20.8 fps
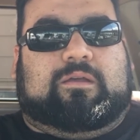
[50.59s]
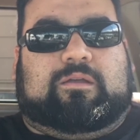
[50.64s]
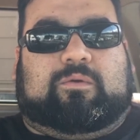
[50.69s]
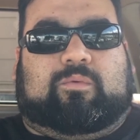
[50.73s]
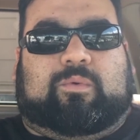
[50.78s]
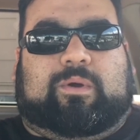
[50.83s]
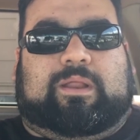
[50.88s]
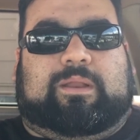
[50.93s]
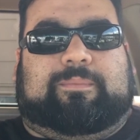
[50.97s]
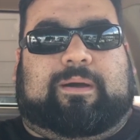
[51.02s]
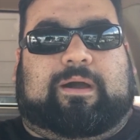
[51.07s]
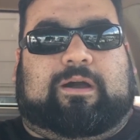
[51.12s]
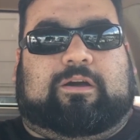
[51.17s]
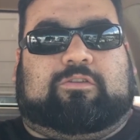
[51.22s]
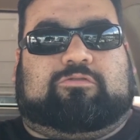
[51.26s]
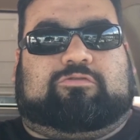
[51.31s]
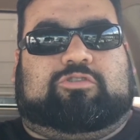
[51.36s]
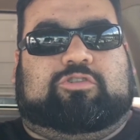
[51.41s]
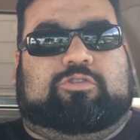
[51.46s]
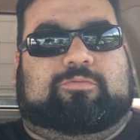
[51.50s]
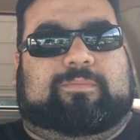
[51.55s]
Wait
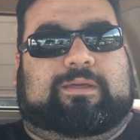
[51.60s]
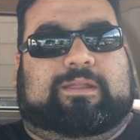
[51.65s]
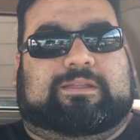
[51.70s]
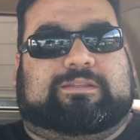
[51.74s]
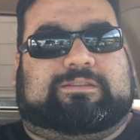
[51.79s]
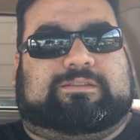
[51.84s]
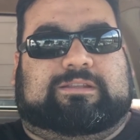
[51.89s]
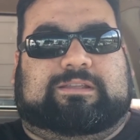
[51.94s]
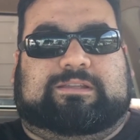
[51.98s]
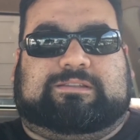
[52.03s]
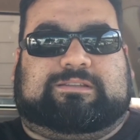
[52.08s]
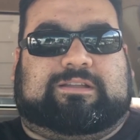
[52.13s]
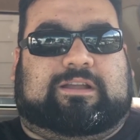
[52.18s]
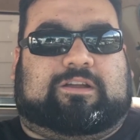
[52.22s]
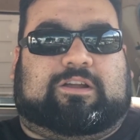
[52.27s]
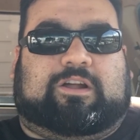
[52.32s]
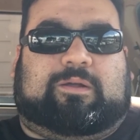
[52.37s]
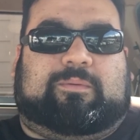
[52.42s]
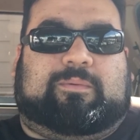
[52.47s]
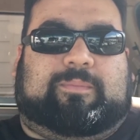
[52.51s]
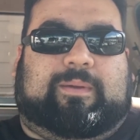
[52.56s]
about two minutes and he's not
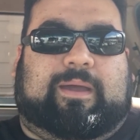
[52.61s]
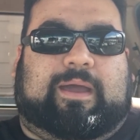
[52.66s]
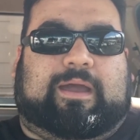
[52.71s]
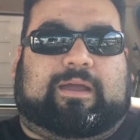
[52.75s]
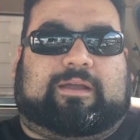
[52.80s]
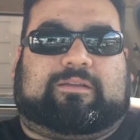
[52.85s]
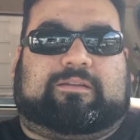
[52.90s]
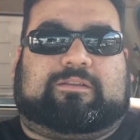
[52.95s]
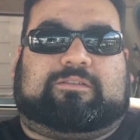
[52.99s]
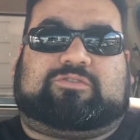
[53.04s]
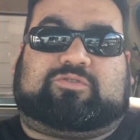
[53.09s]
calling me back.